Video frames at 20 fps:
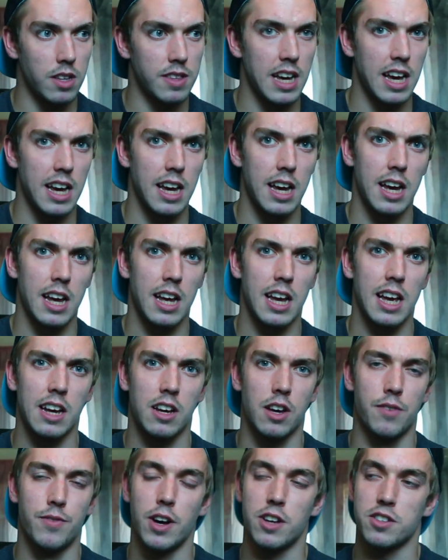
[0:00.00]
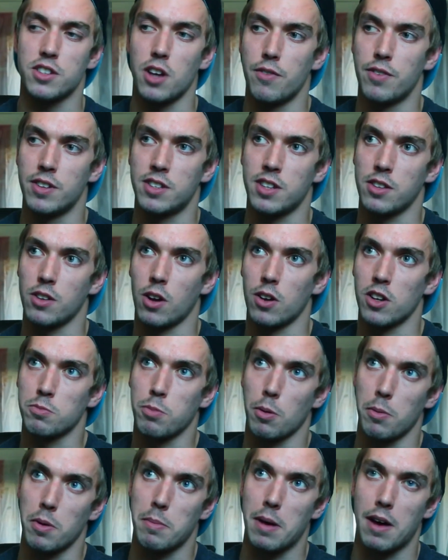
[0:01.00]
It converts over to dollars,
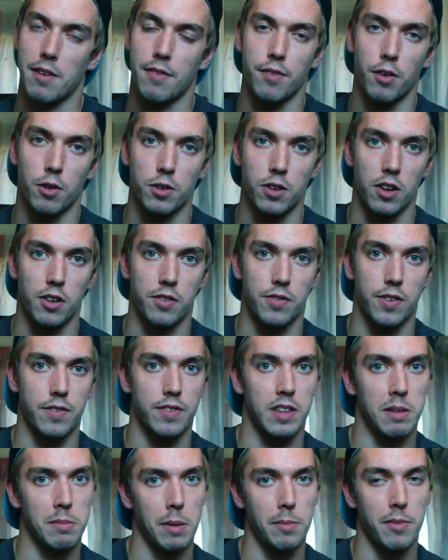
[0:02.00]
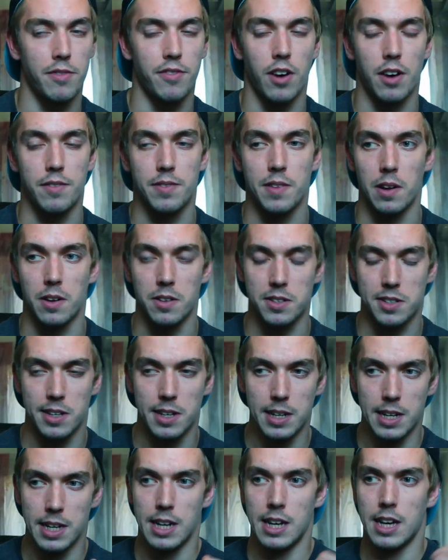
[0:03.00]
probably about $4.50, maybe $5.
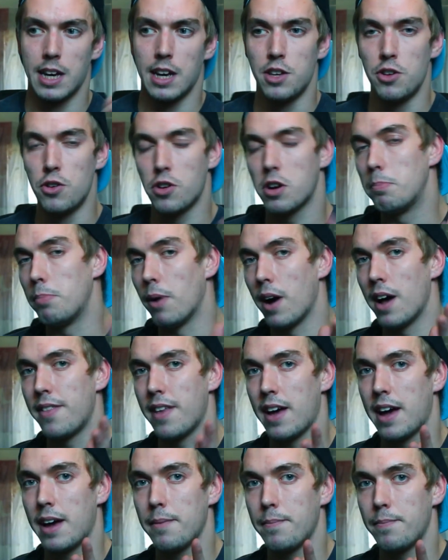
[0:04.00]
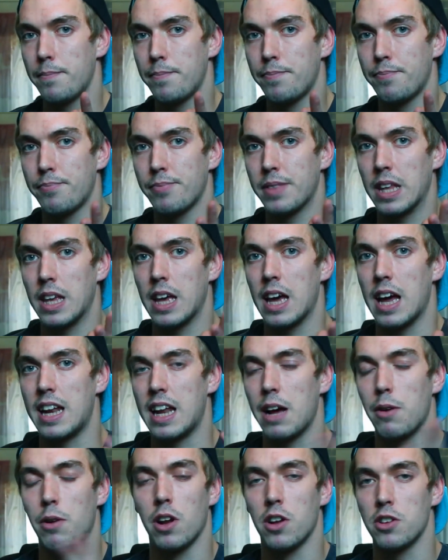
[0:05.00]
You could buy that,
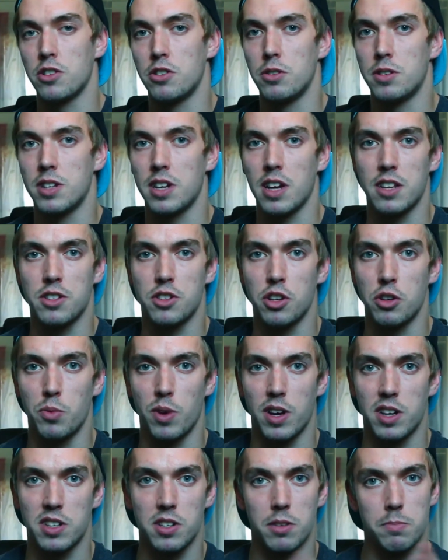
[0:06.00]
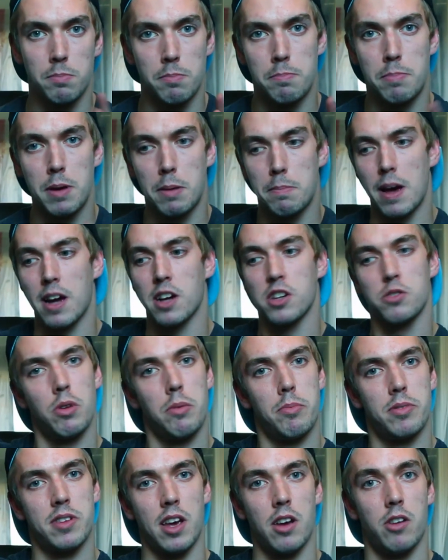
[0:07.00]
and that will last you, say, 2 weeks. Big bag of
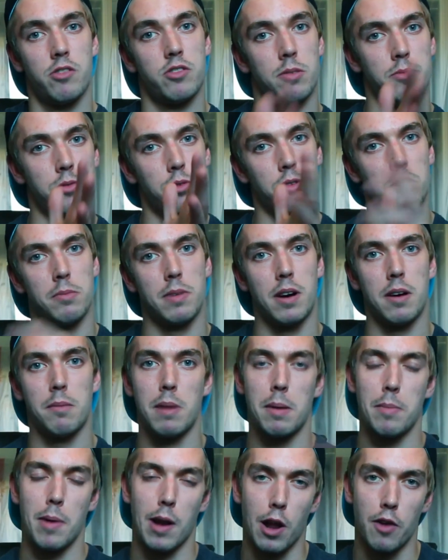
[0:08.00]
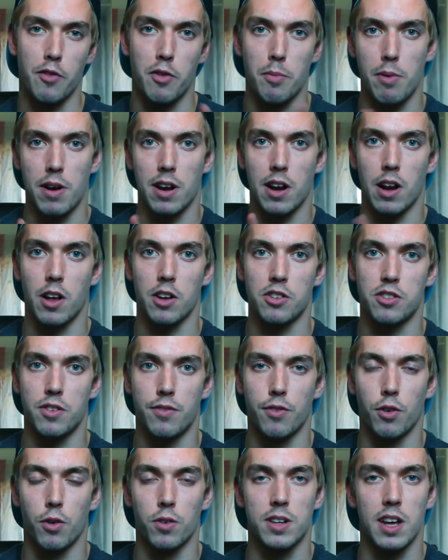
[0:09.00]
sweet potatoes I'm talking about. Maybe a loaf of bread will last you
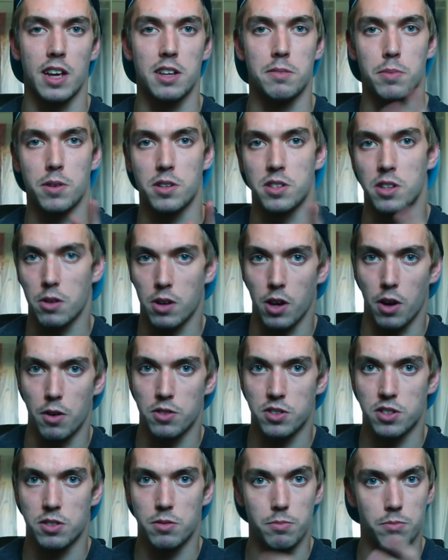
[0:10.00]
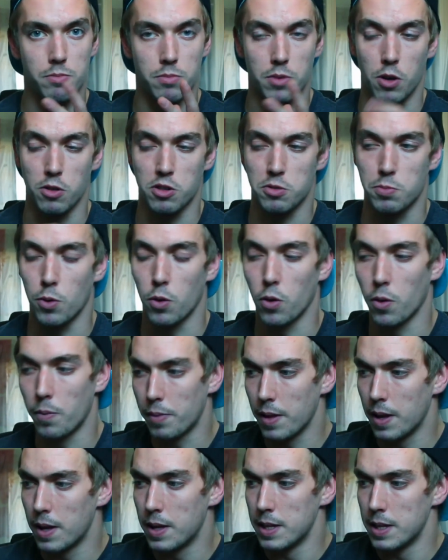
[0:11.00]
4 days because it'll go spore.